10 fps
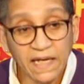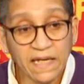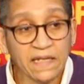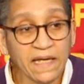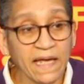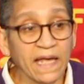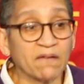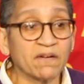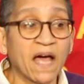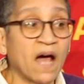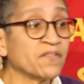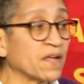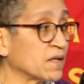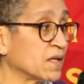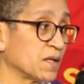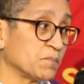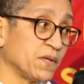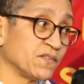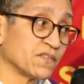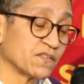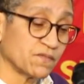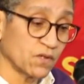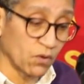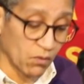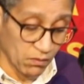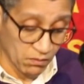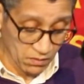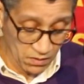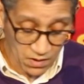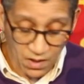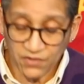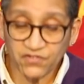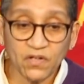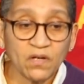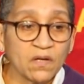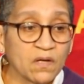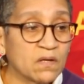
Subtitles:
in here and other pieces of law as to